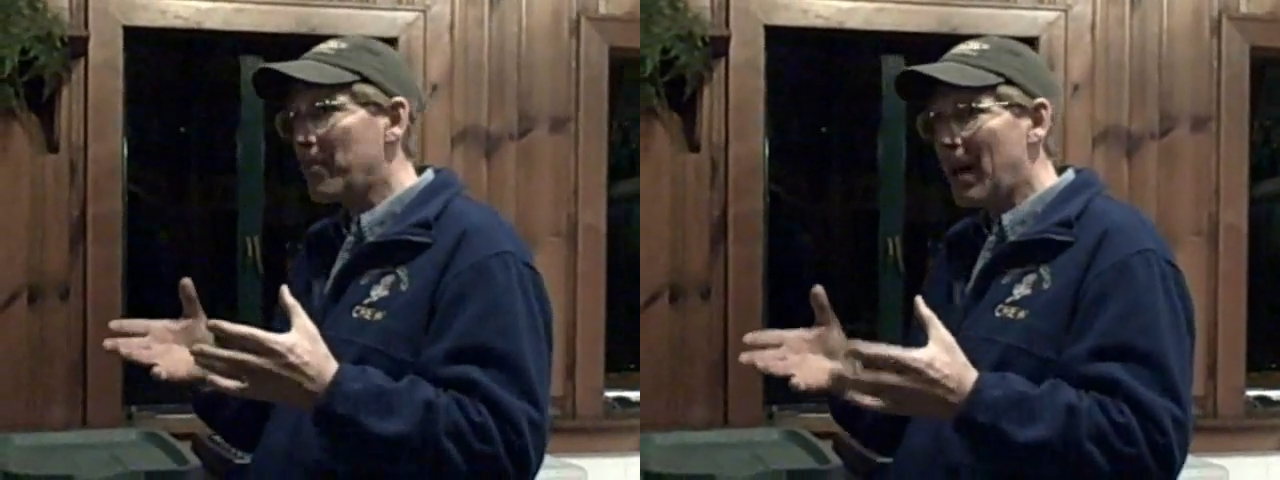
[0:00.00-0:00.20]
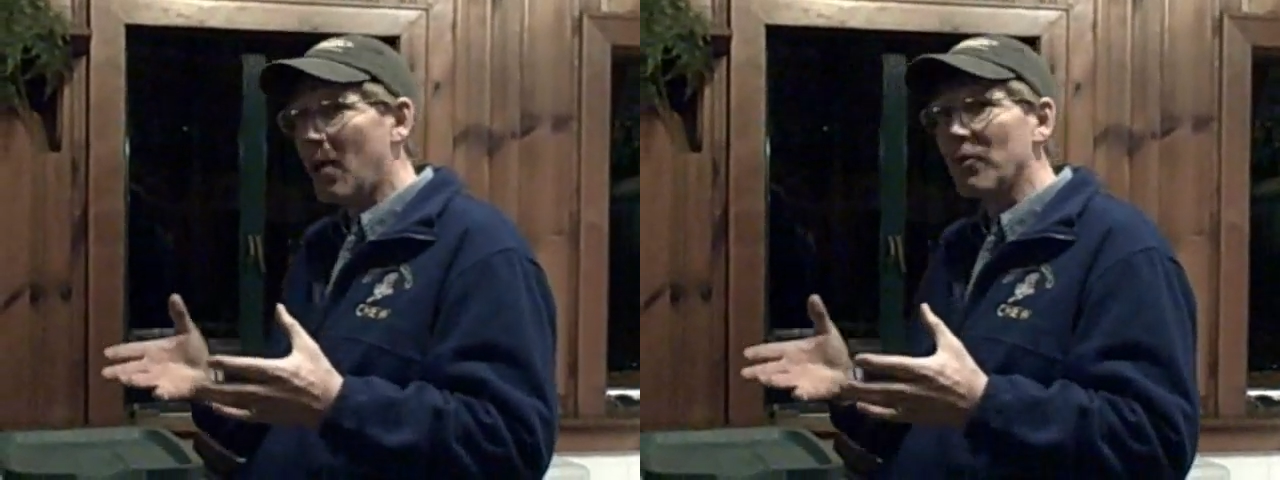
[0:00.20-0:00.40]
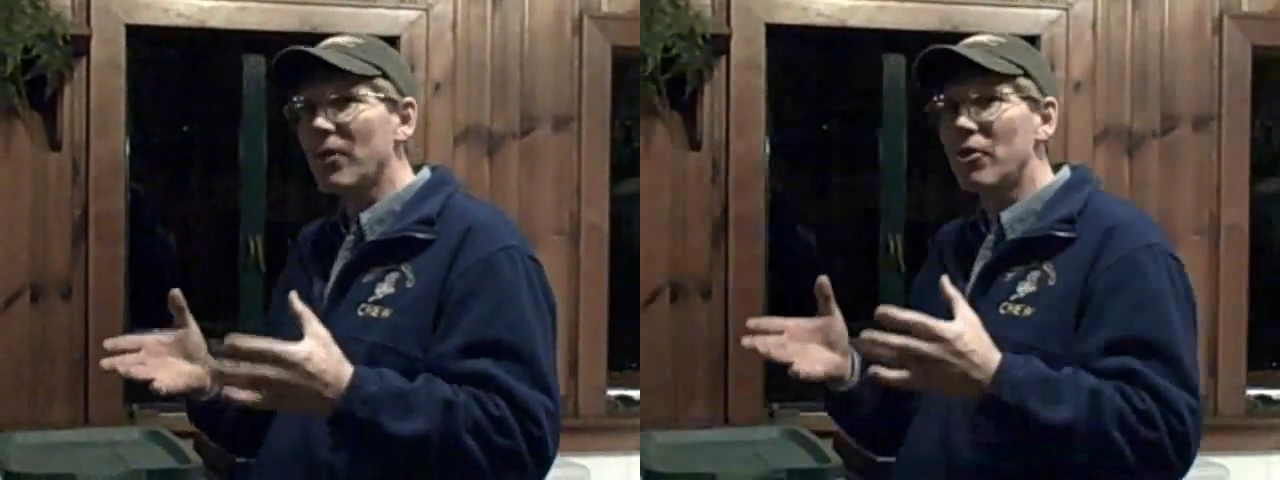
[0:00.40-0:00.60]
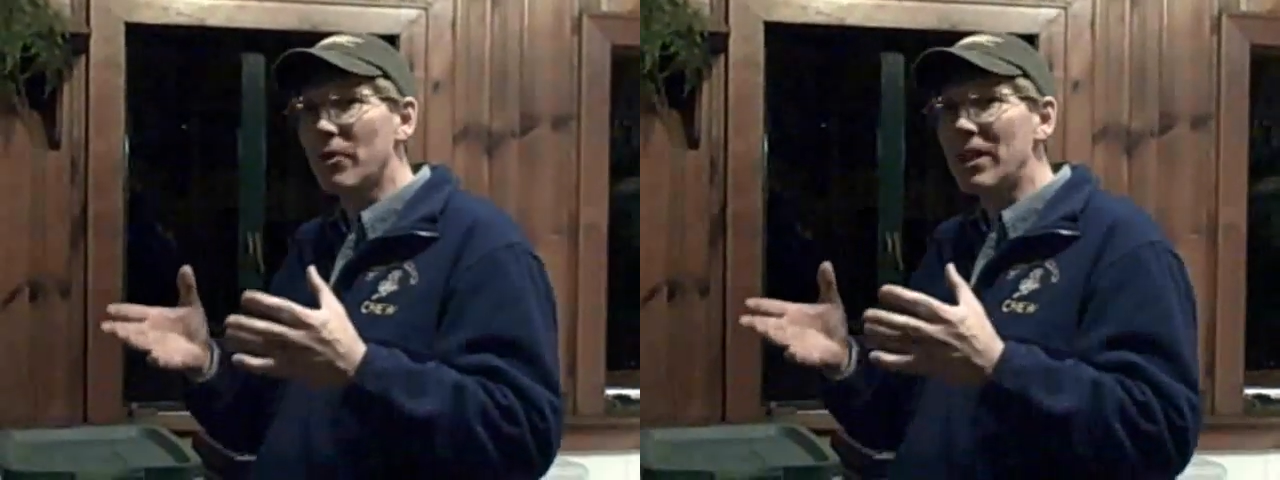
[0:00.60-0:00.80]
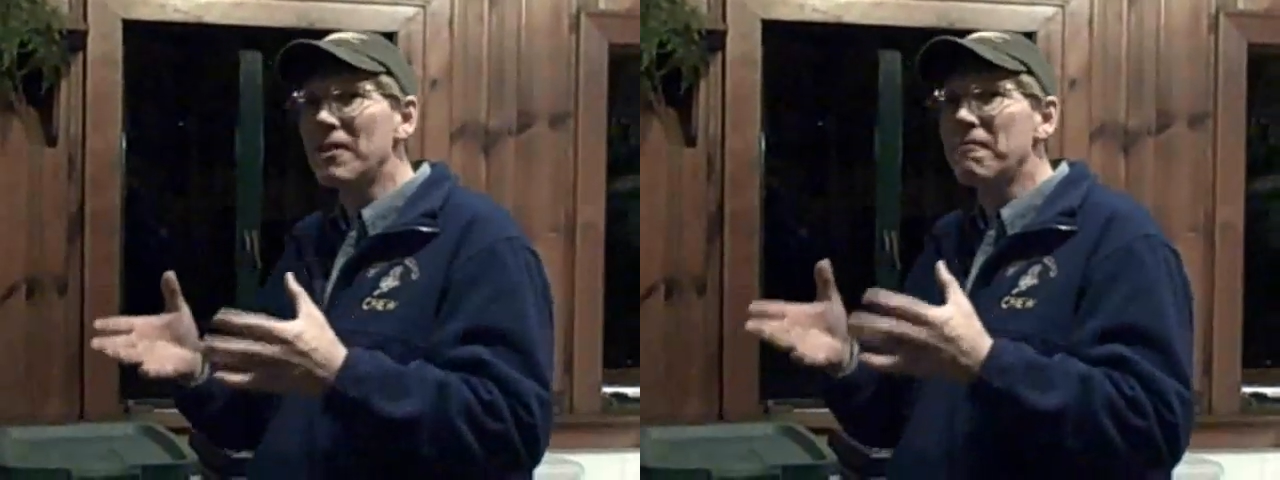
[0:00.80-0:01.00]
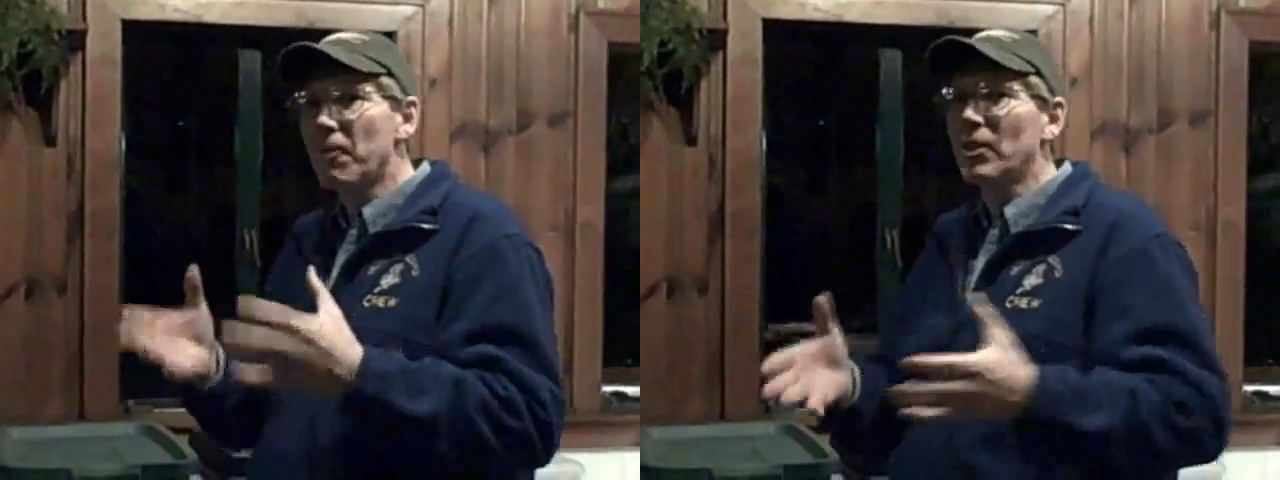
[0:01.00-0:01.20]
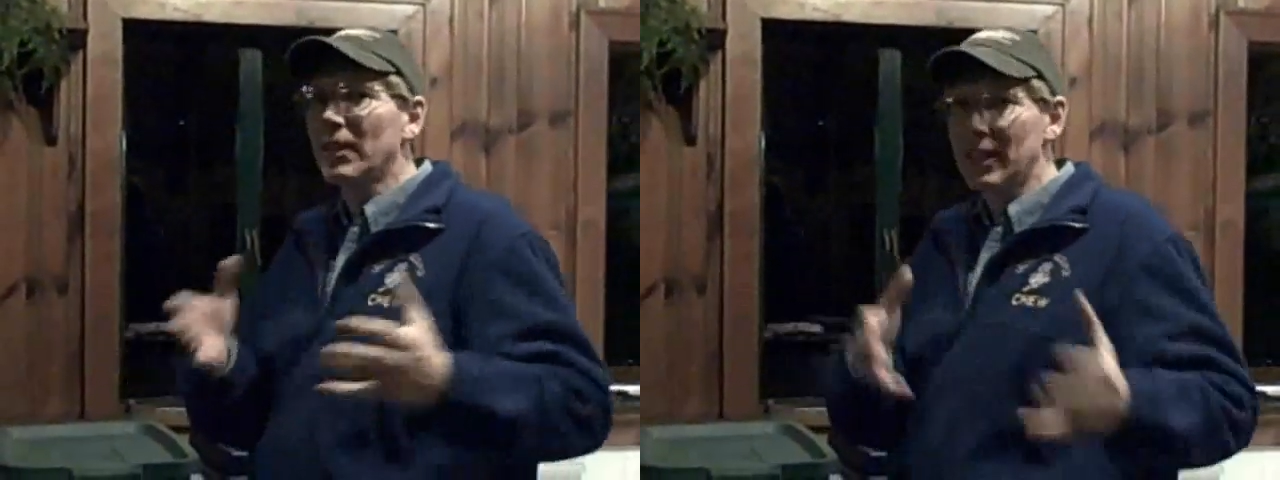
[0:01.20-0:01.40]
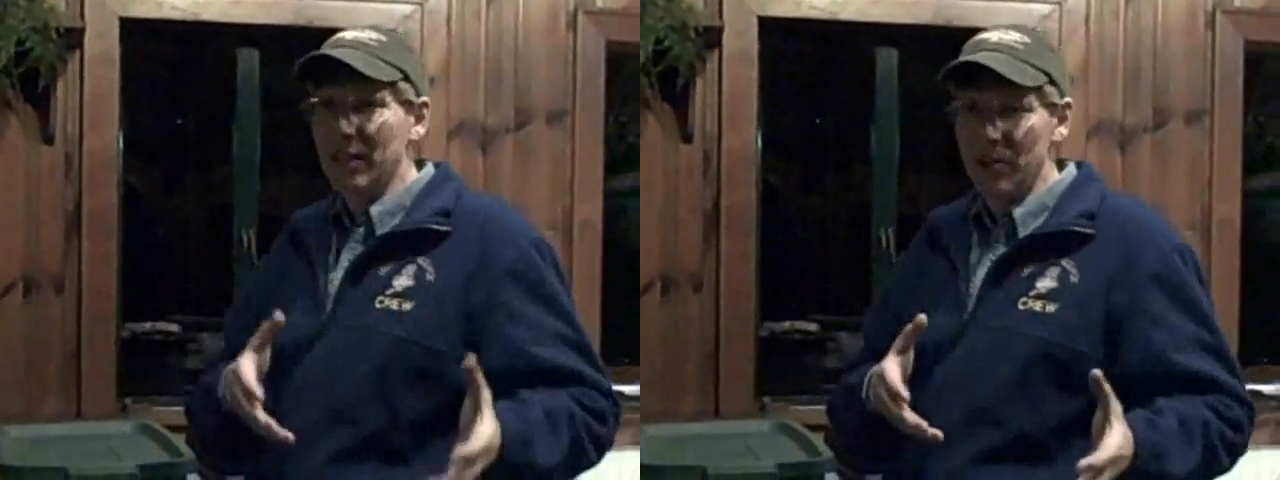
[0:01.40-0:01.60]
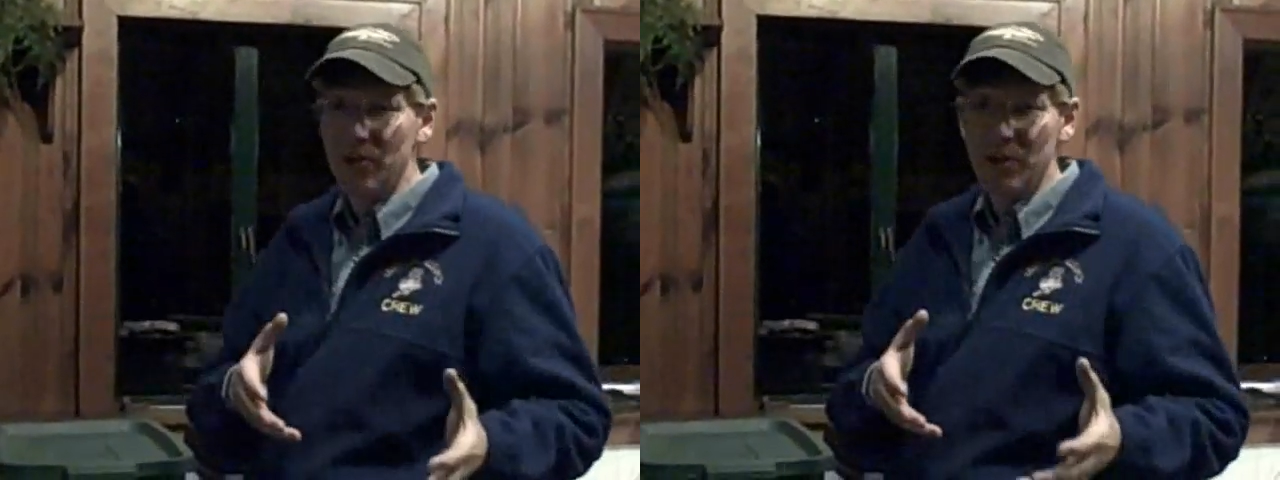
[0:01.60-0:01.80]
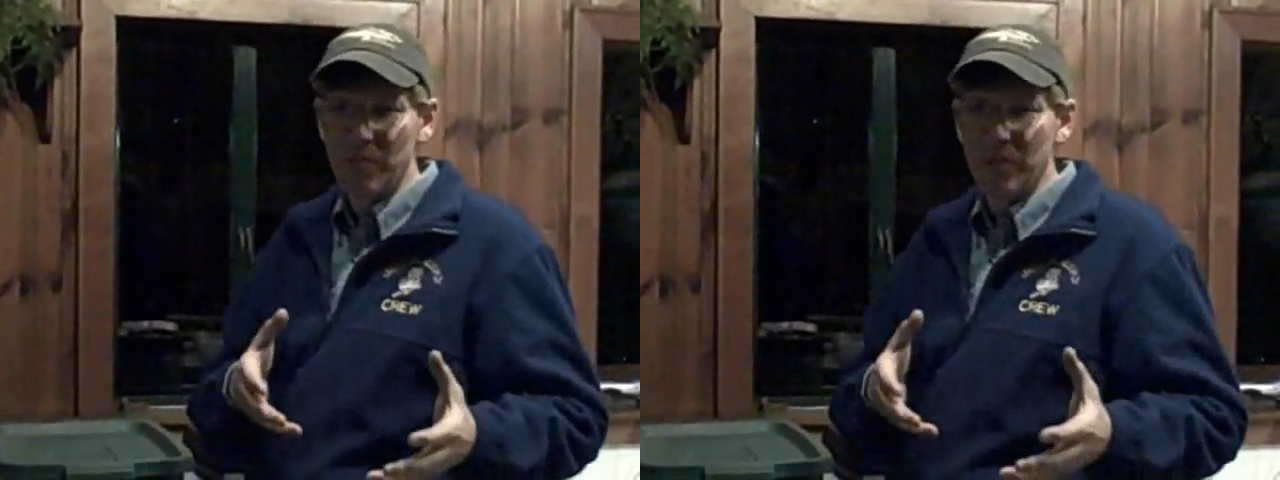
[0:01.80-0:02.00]
about that you're inadvertently going to
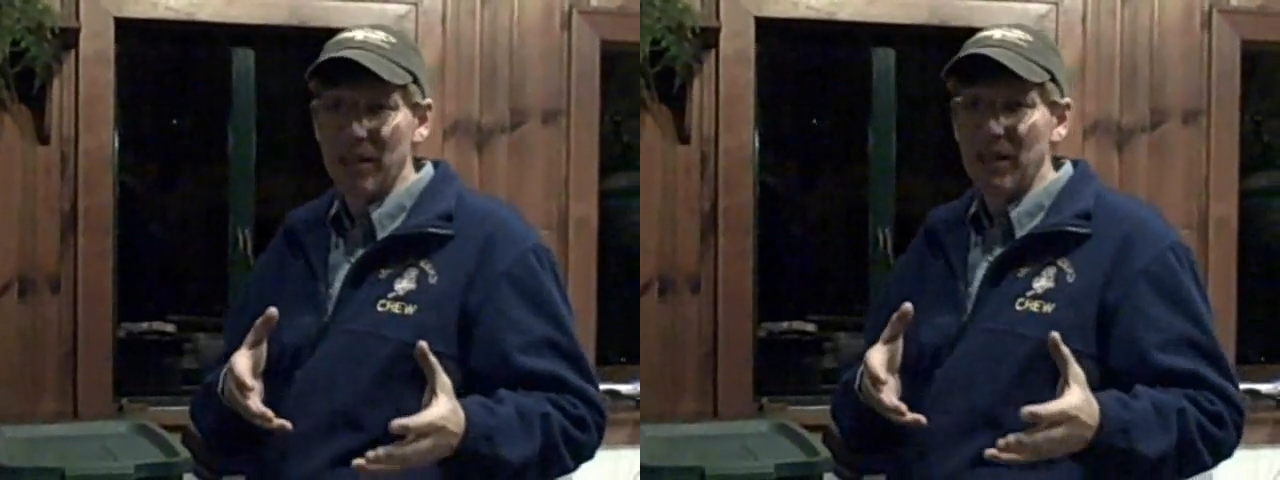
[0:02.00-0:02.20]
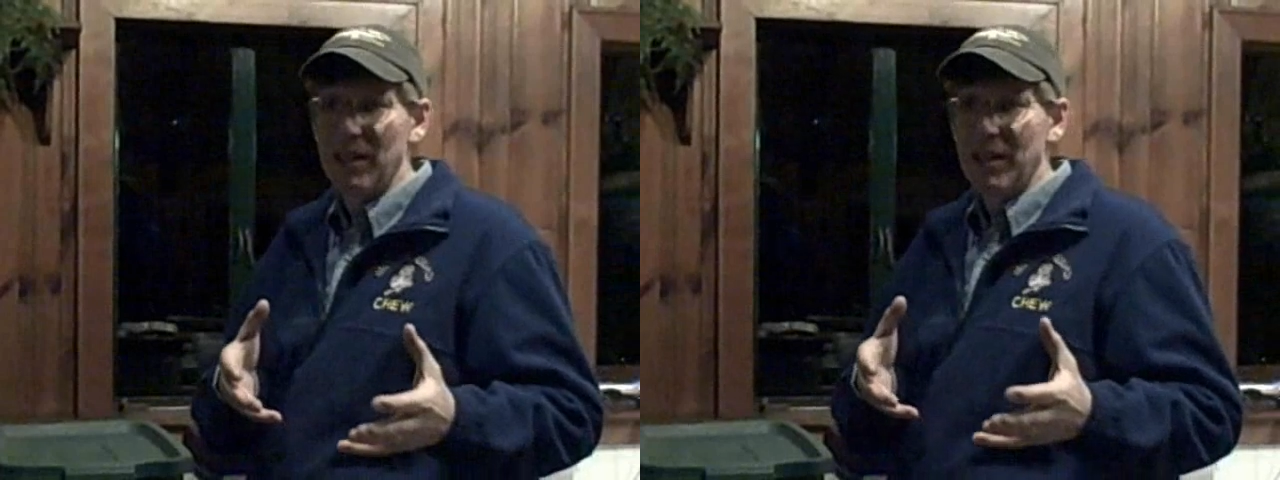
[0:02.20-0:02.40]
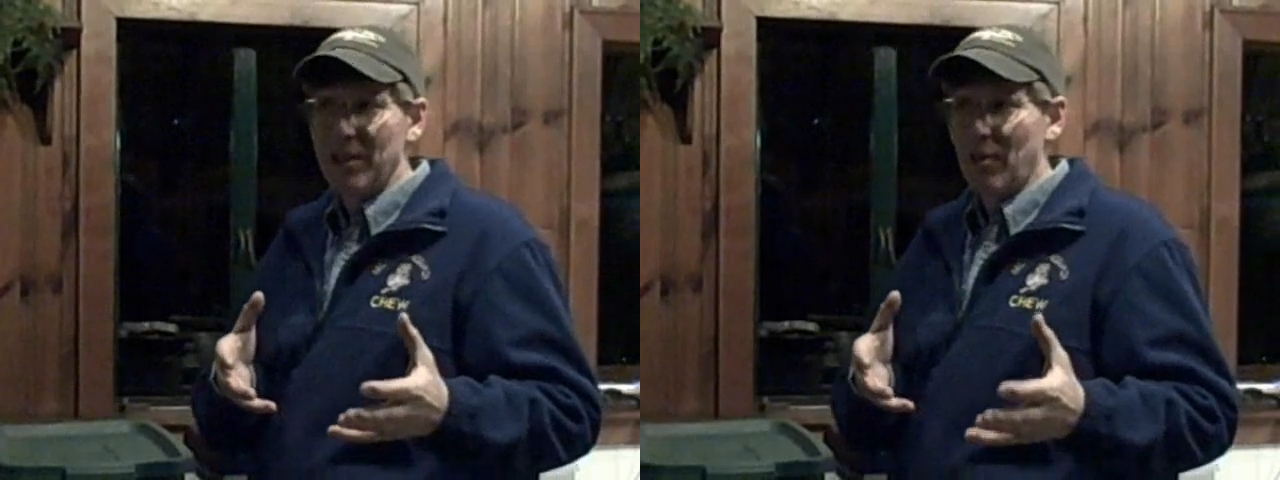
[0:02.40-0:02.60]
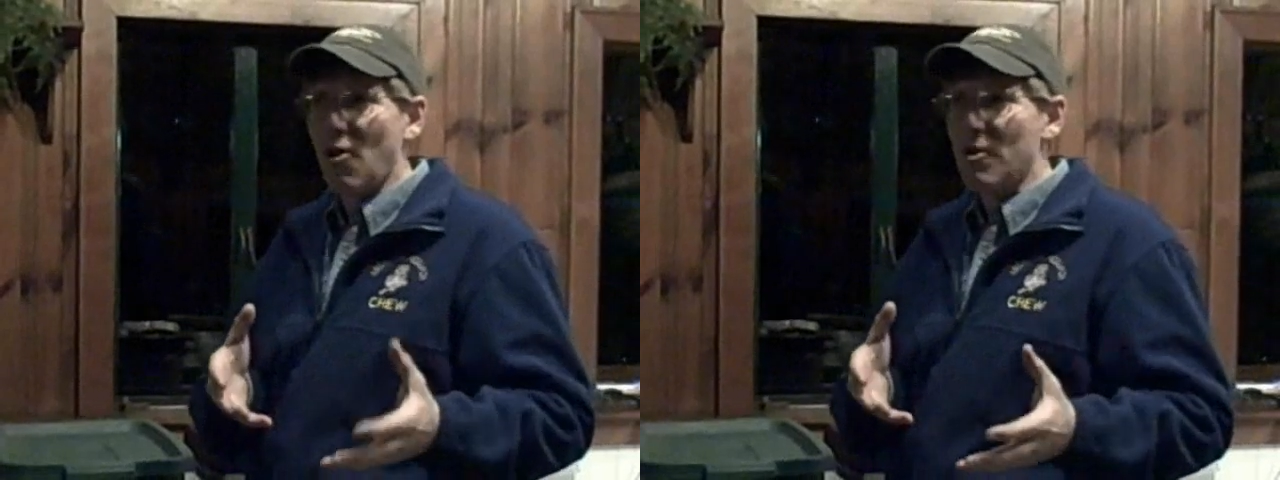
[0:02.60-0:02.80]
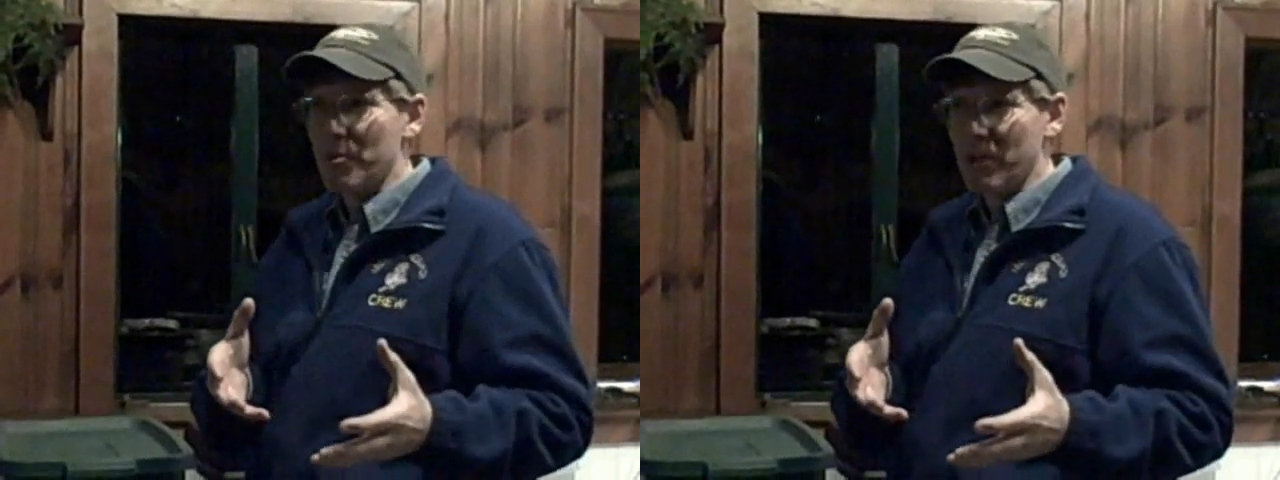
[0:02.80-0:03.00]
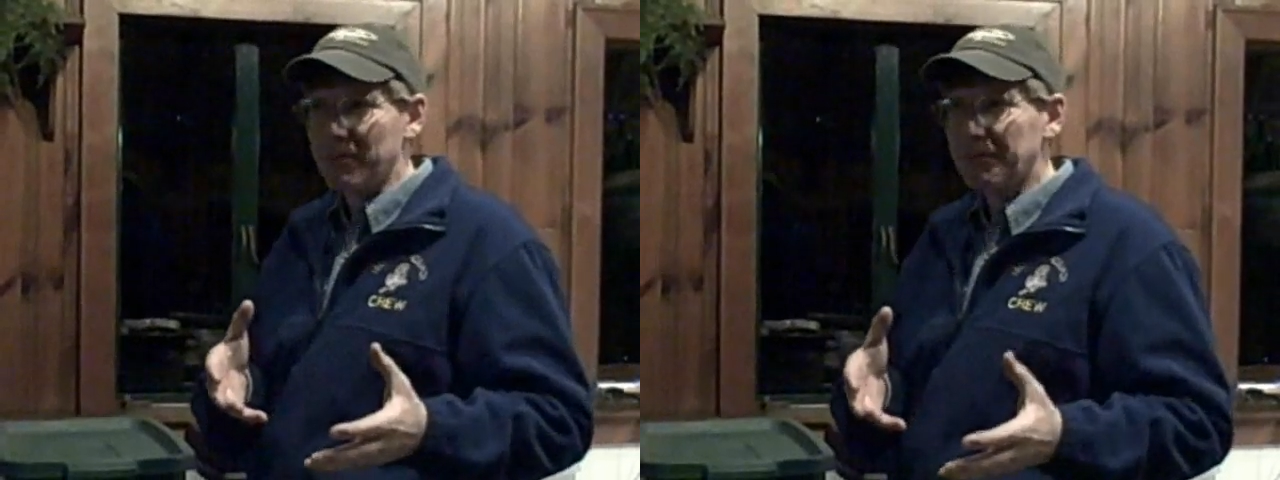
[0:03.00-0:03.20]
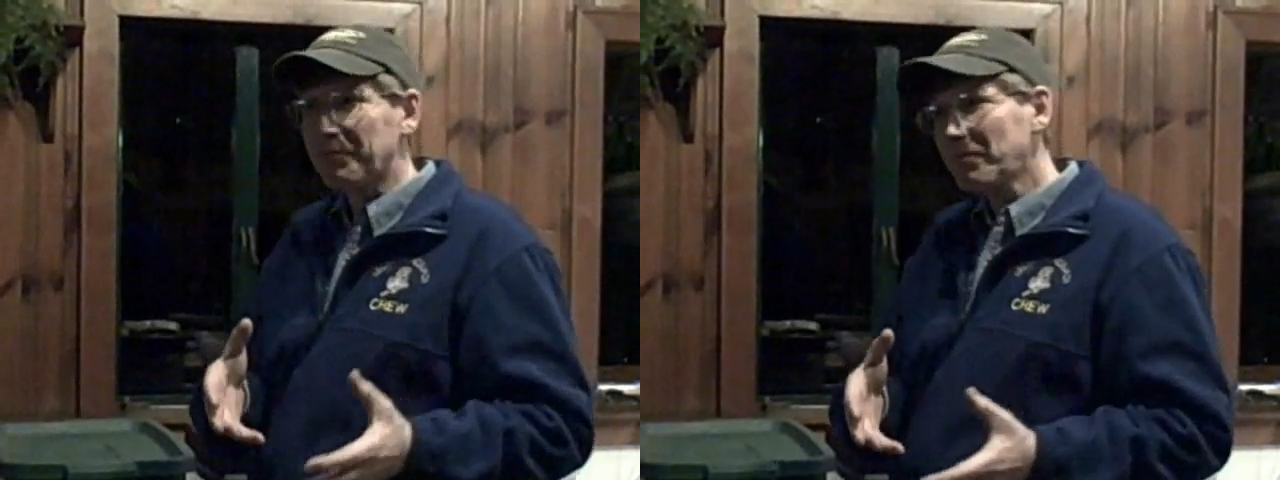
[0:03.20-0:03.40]
do something that harms it.